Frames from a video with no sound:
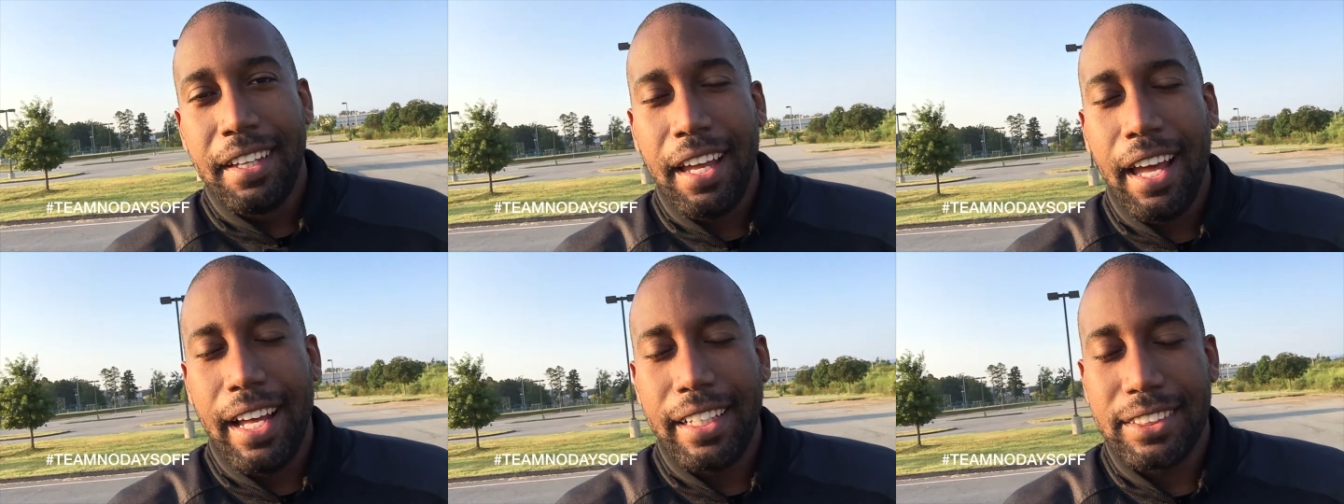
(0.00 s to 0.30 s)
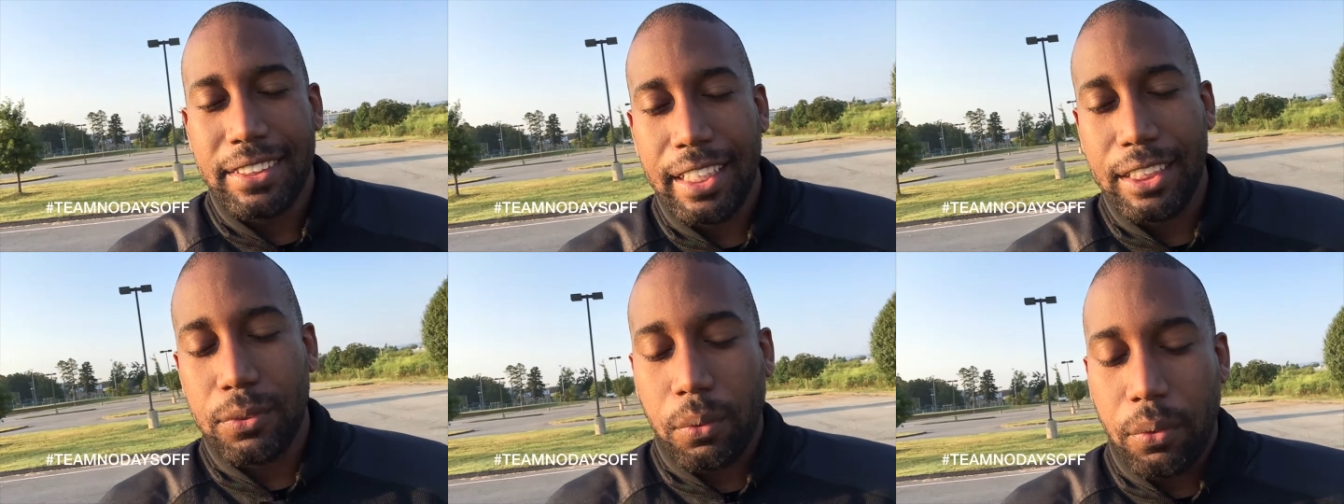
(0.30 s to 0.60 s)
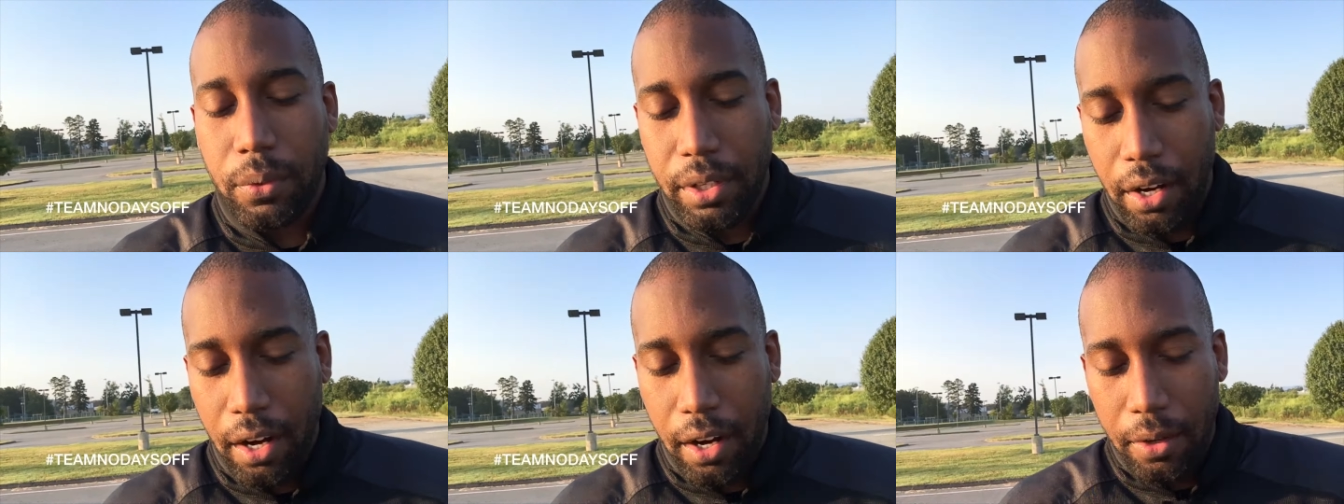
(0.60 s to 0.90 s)
Uh, so that's
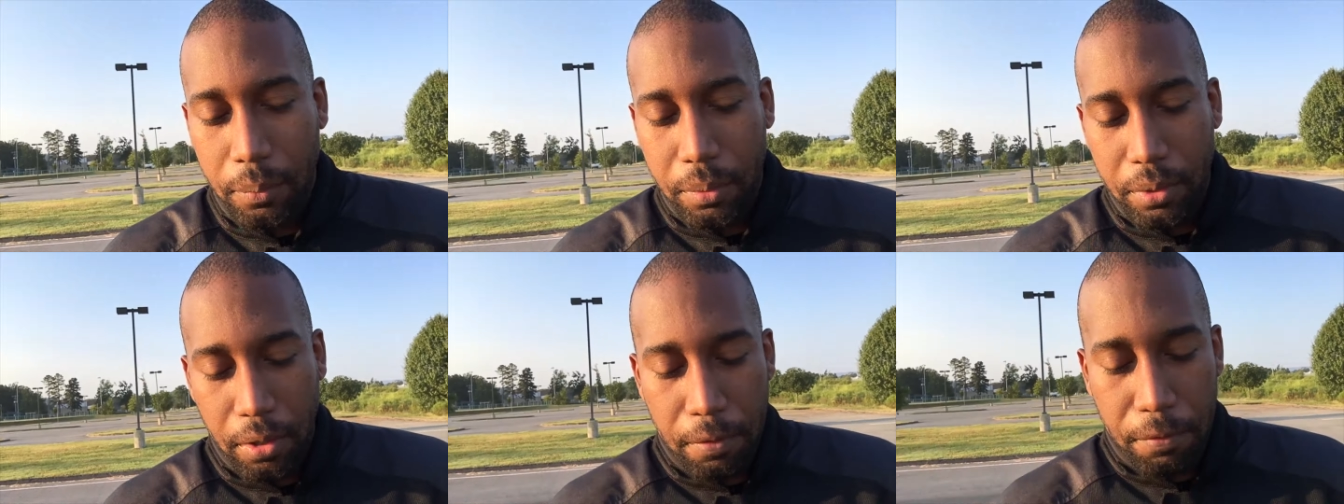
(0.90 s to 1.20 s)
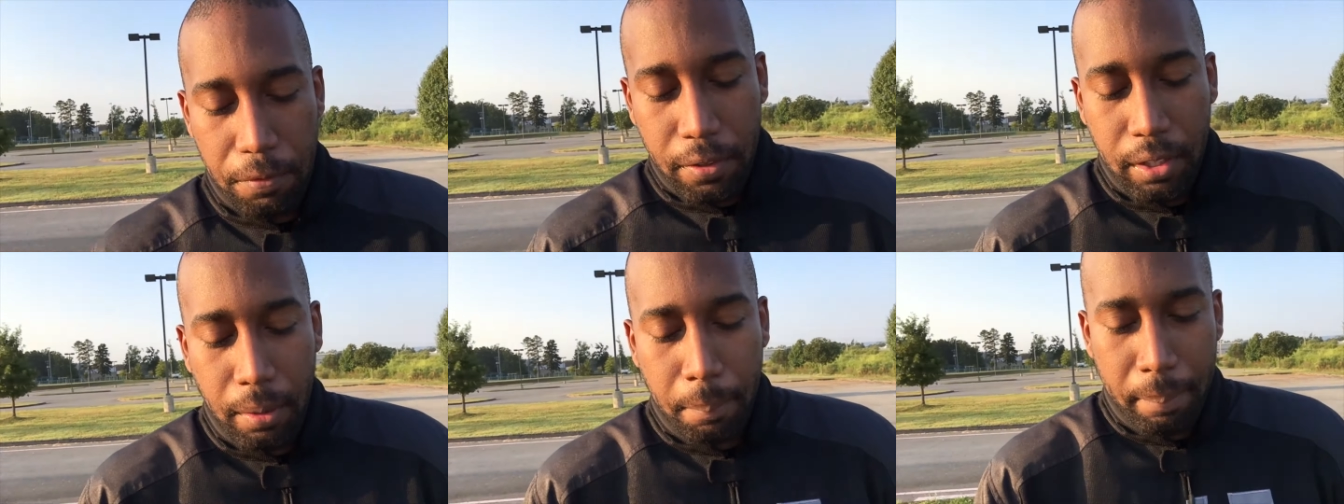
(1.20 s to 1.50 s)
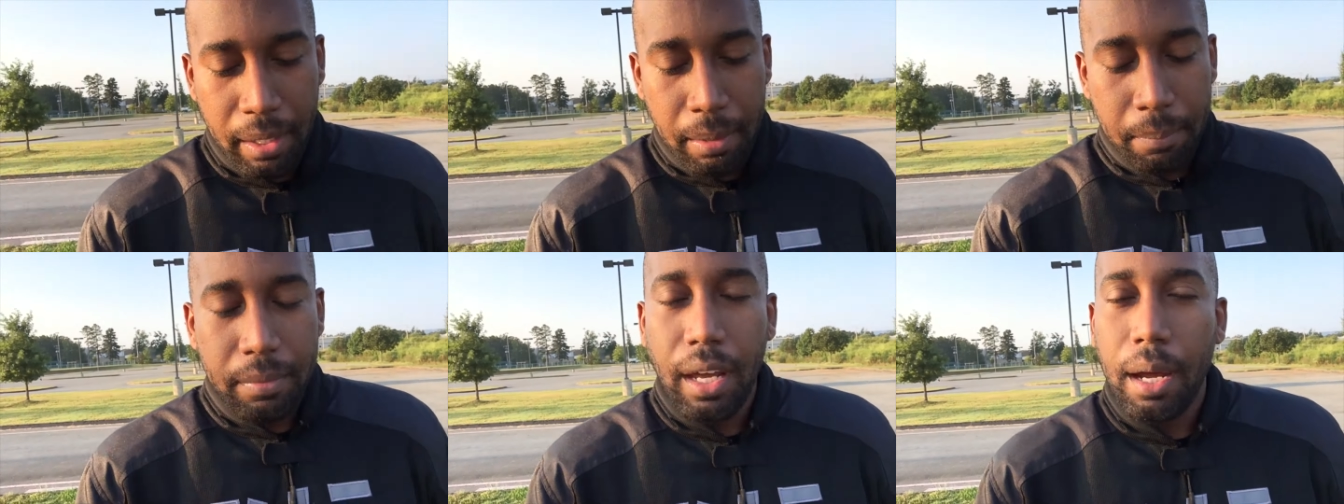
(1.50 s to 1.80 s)
where we are. We're over on the
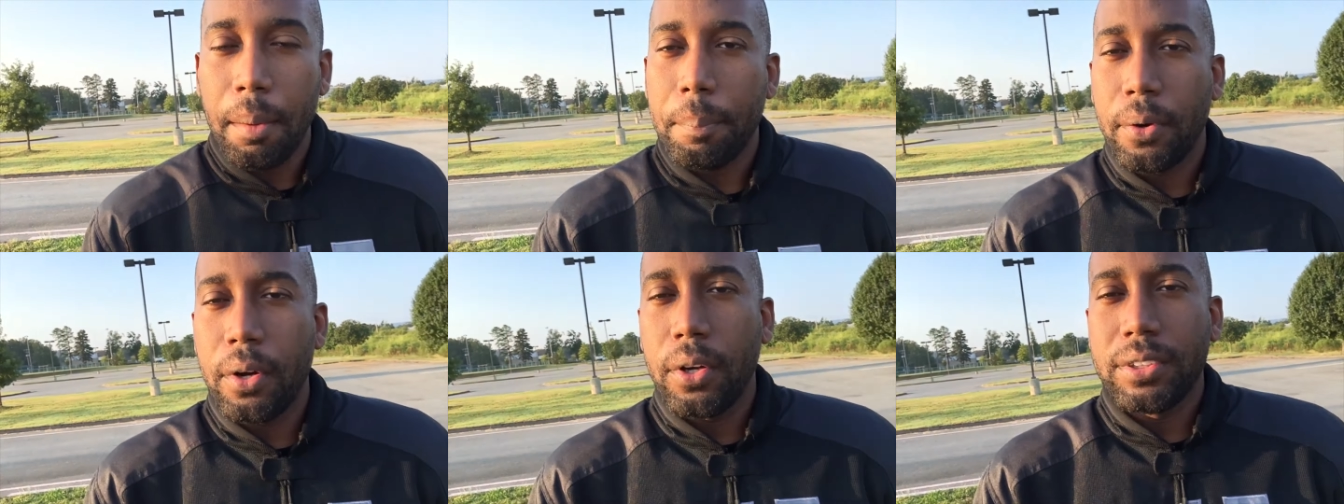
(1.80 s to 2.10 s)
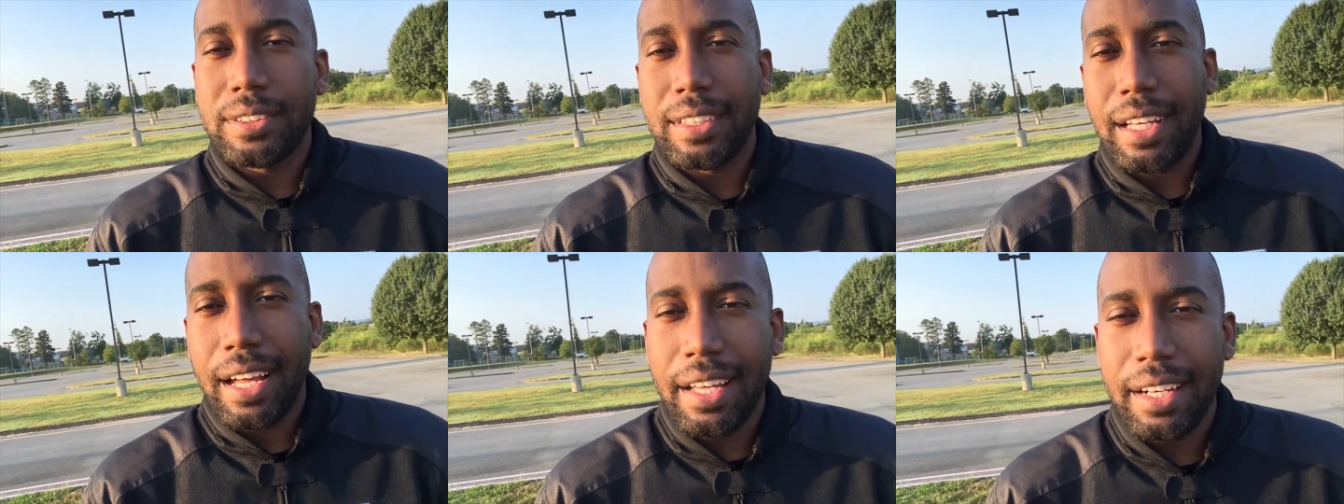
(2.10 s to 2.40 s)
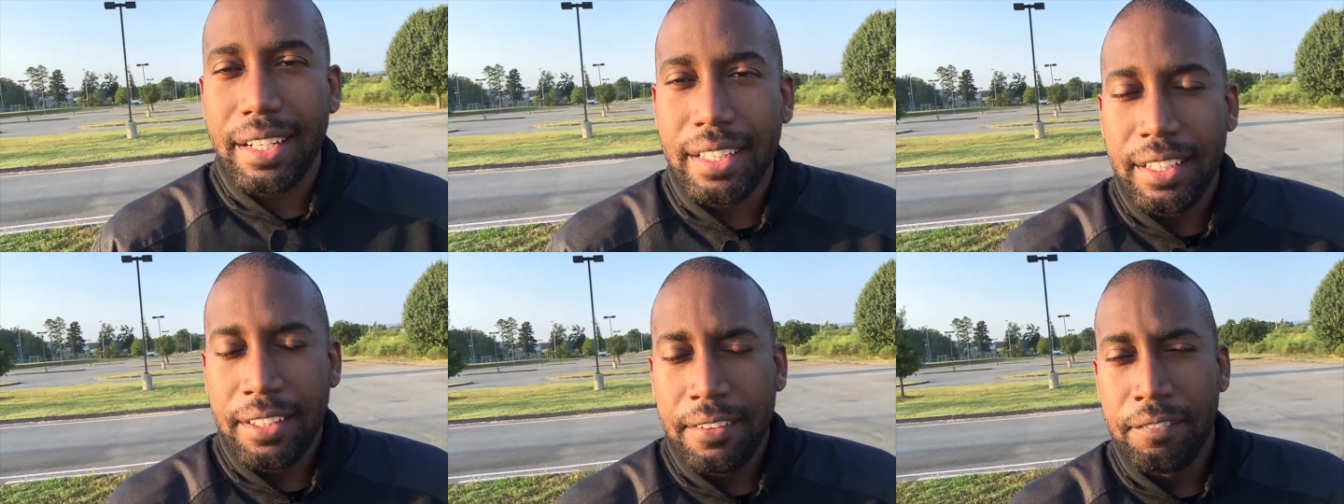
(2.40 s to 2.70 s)
Beam.Pro
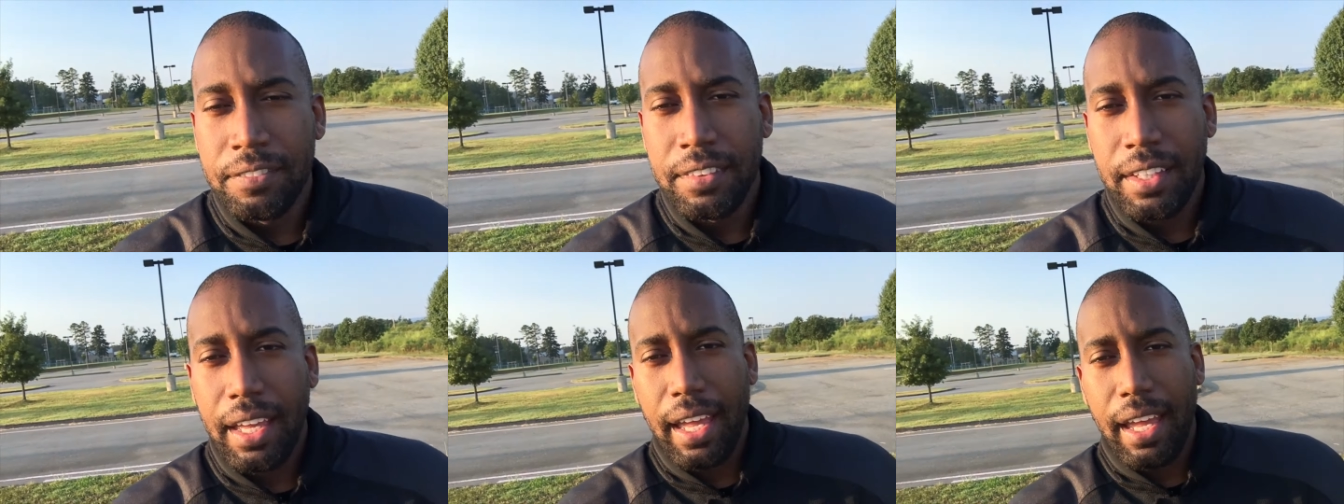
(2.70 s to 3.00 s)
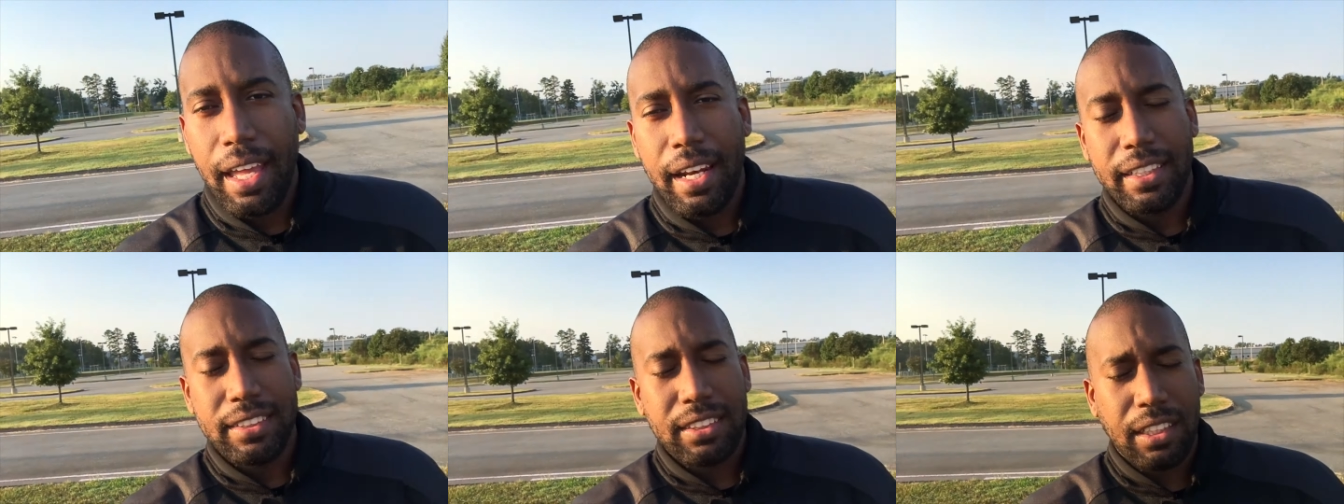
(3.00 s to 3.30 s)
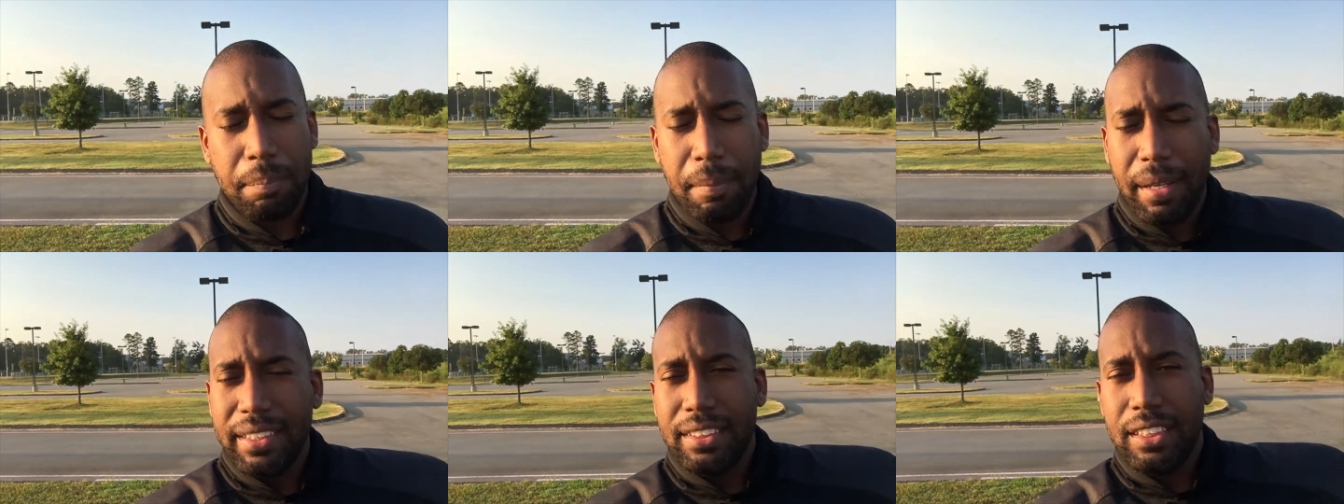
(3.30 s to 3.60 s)
side and it's
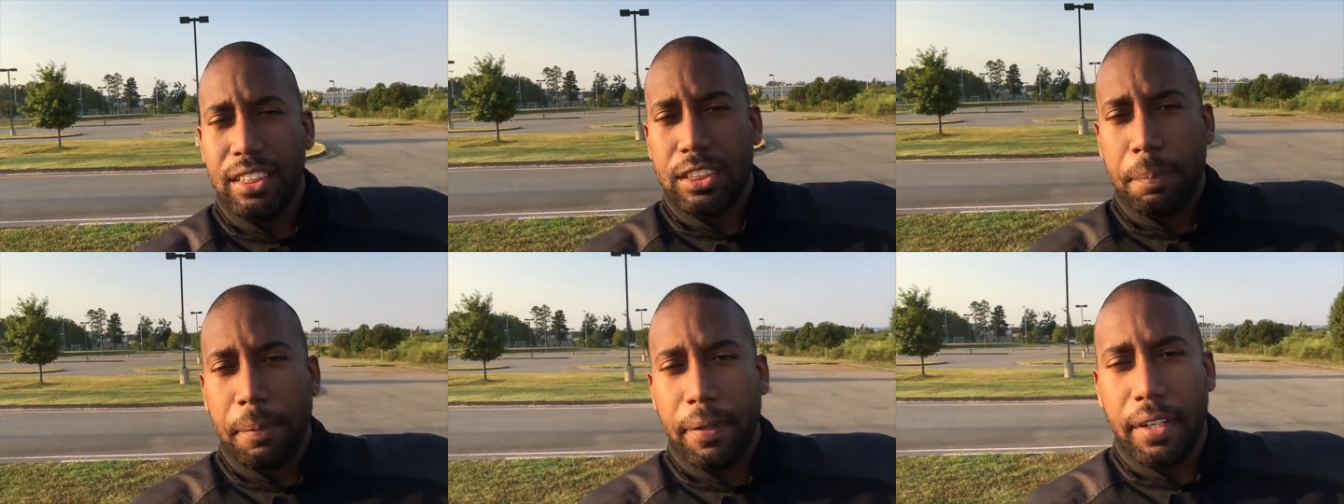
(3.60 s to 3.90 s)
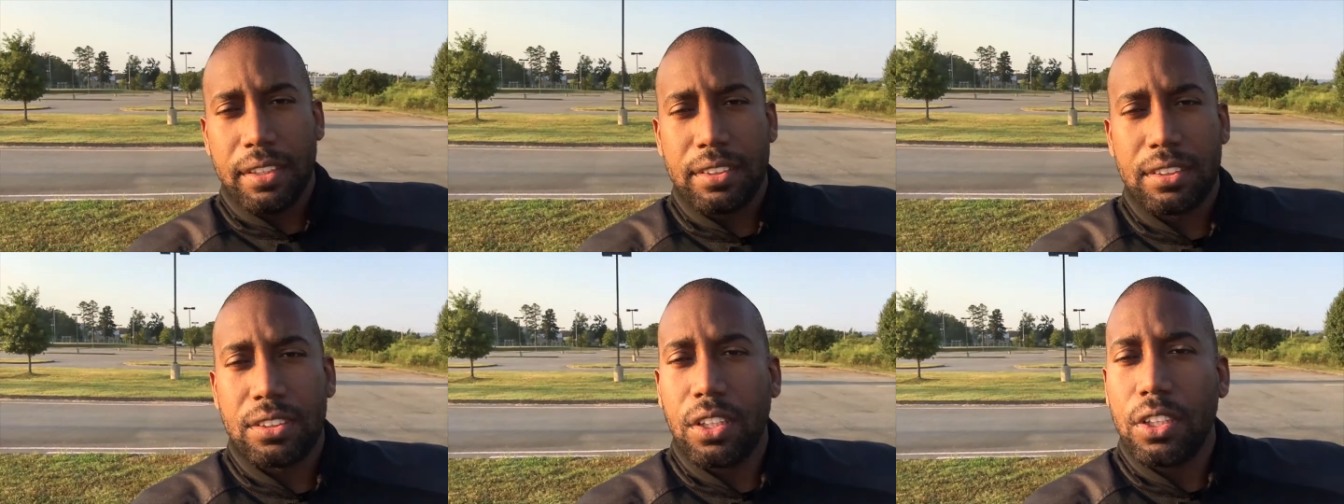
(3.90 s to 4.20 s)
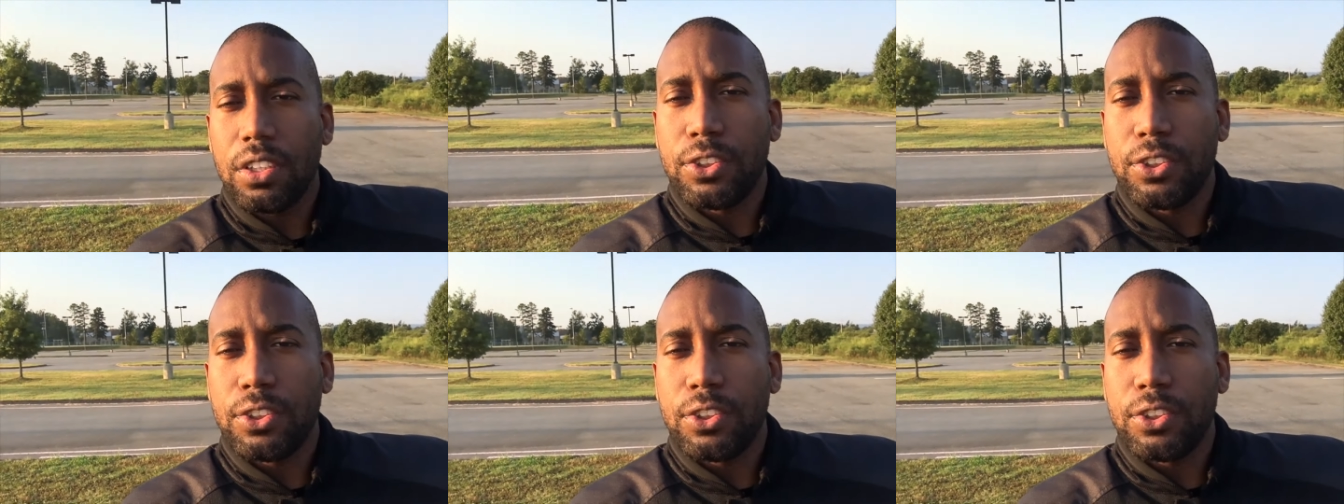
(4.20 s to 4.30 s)
an amazing experience.